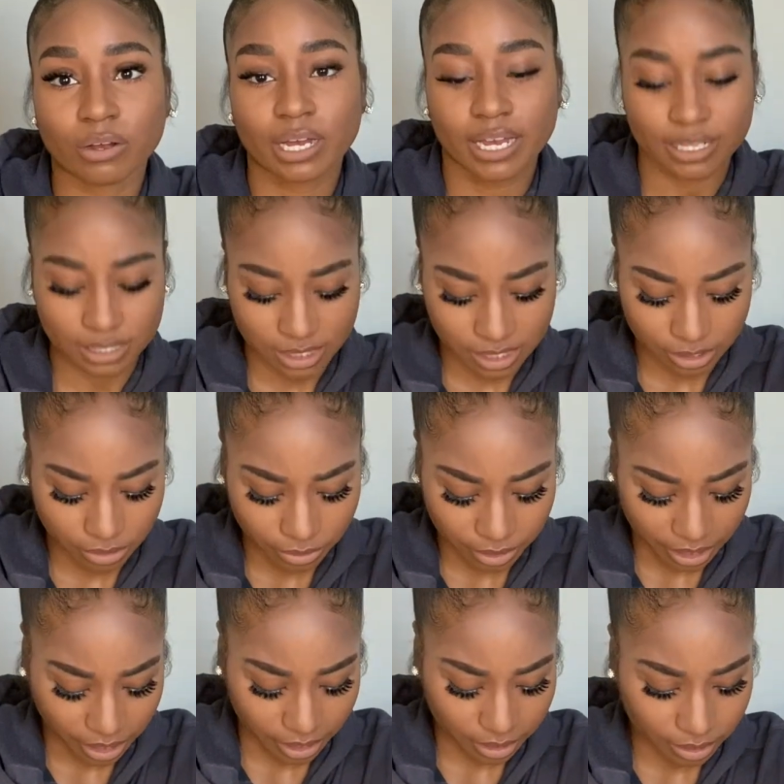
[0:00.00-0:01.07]
I still
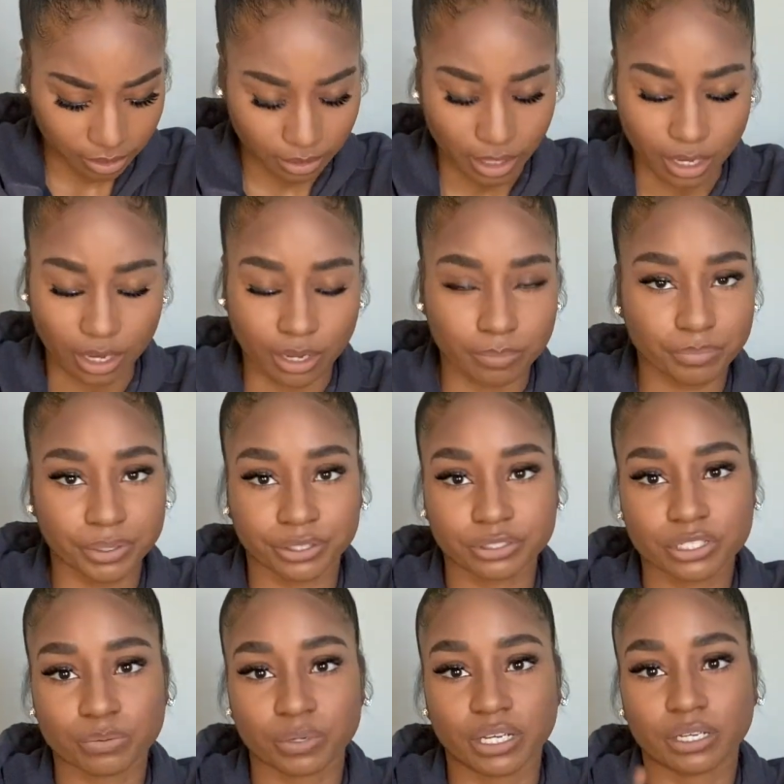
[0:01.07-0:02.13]
get
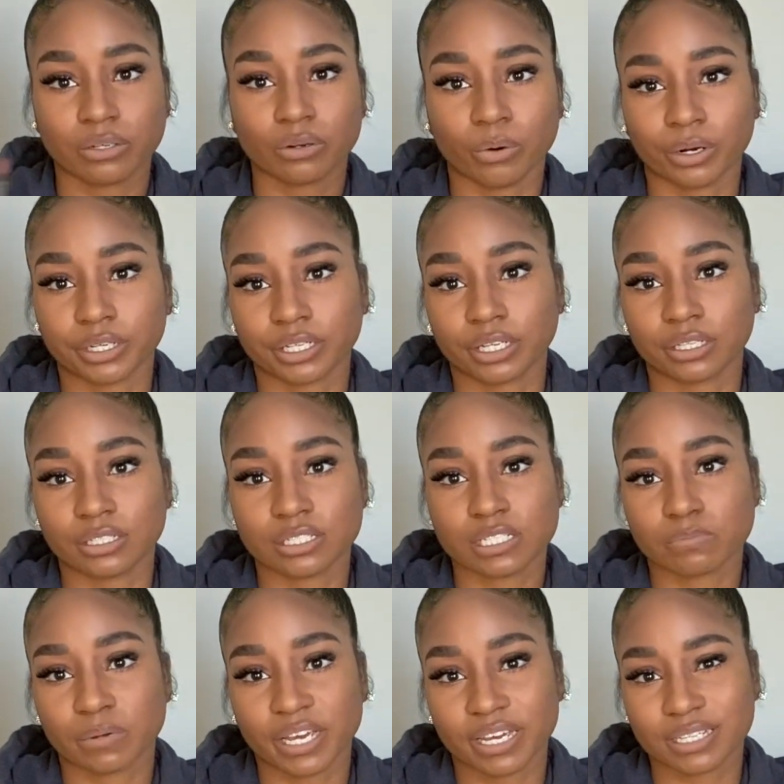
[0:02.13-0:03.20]
Bittersweet, Cork, and
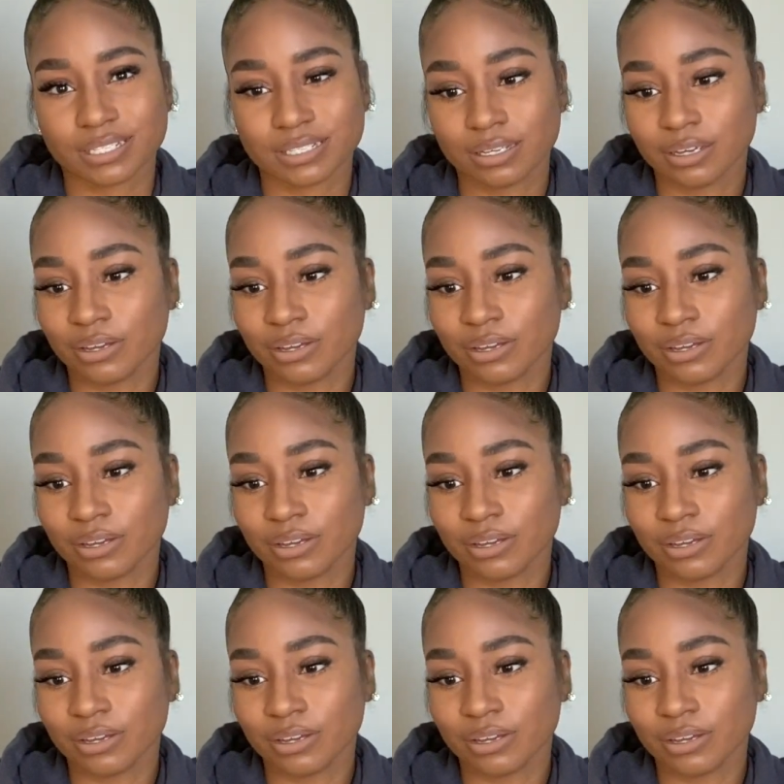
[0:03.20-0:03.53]
Spice